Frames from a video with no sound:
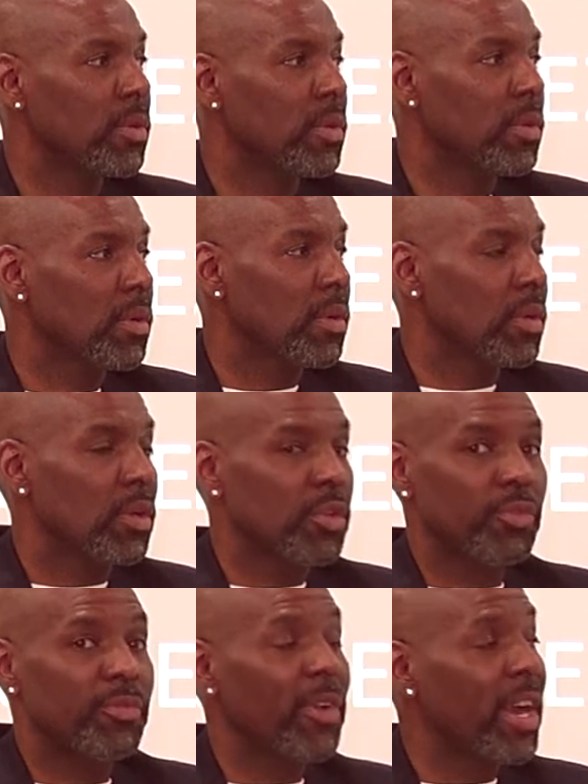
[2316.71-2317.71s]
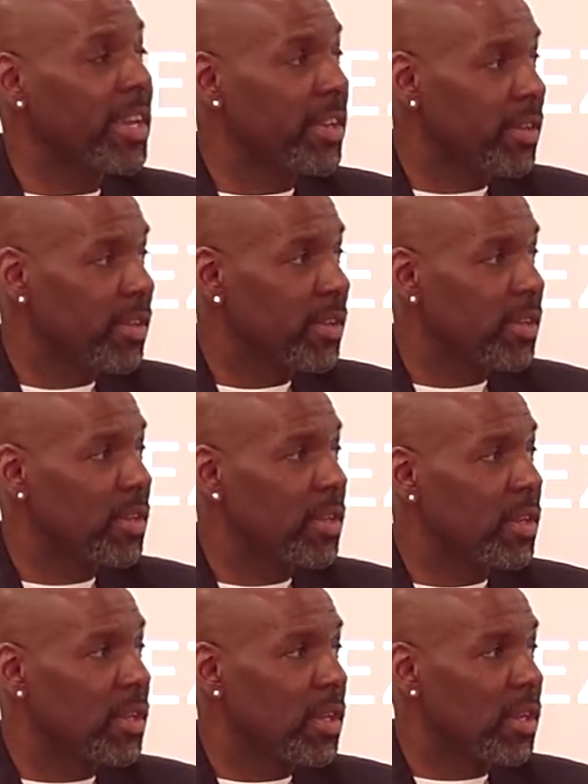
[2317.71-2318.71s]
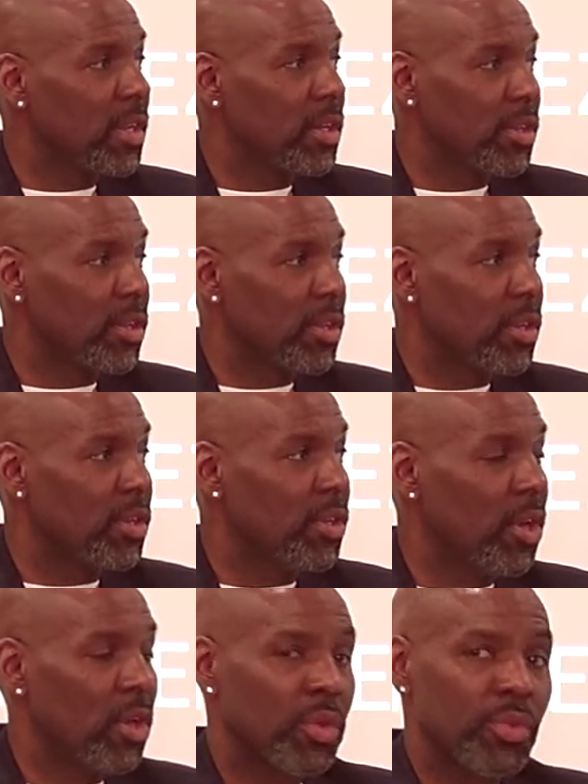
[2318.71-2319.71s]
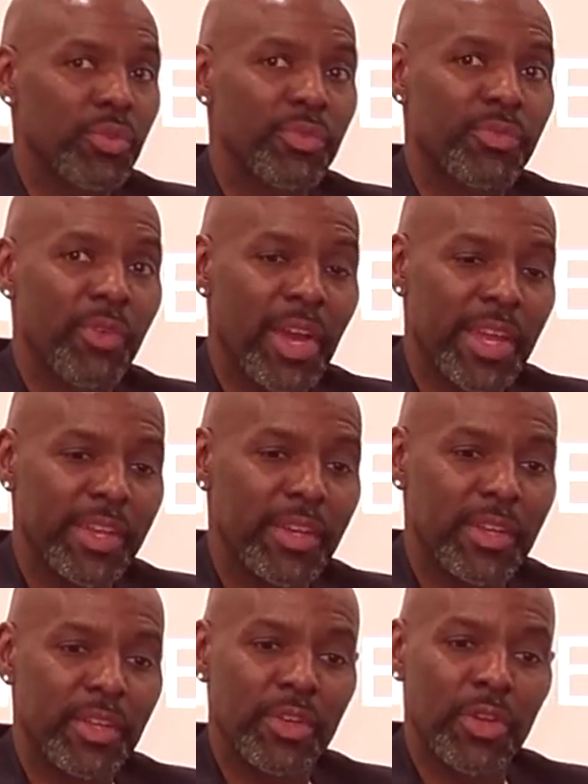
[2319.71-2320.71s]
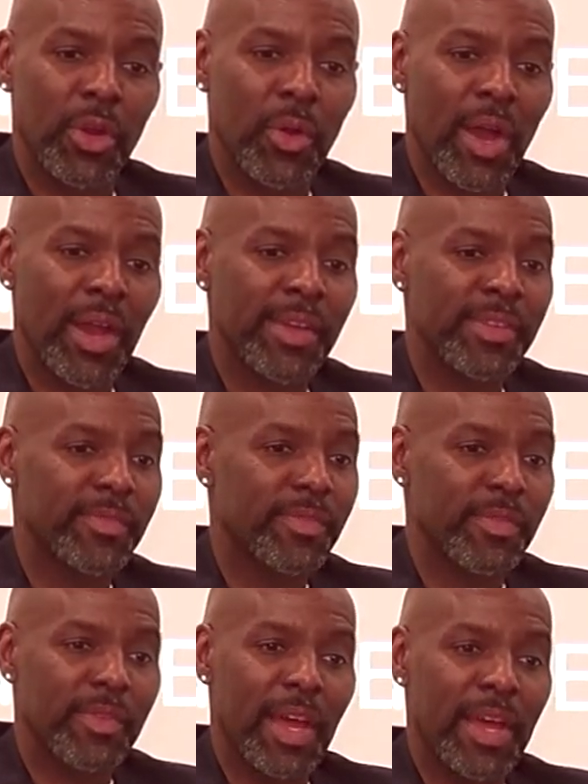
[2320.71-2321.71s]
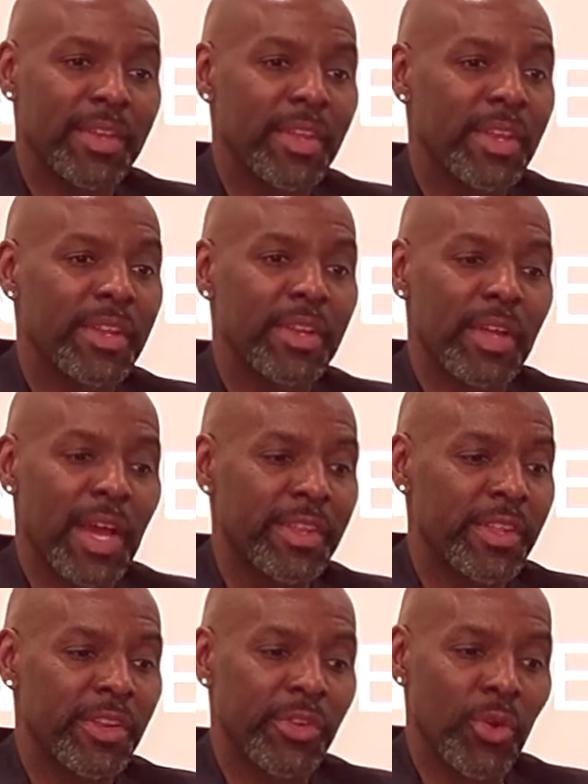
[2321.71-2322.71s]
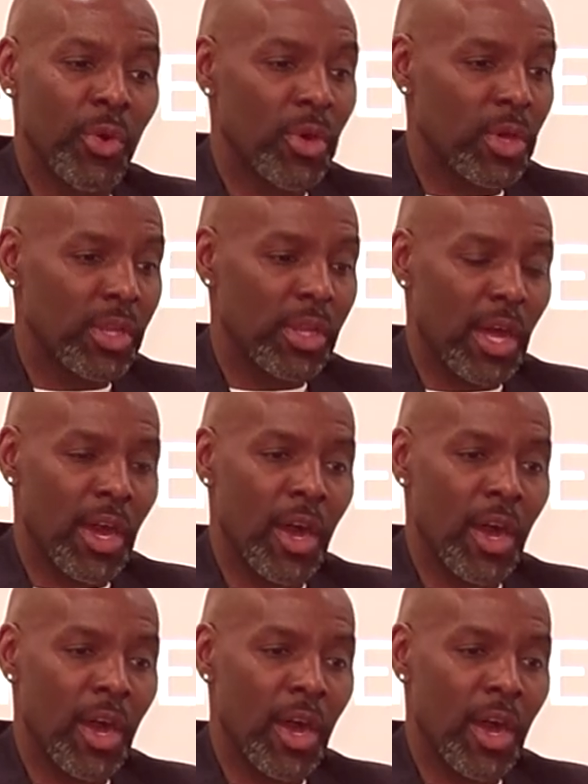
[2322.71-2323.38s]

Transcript: paying on it? You fight. You know, you fight. You know, I did it all.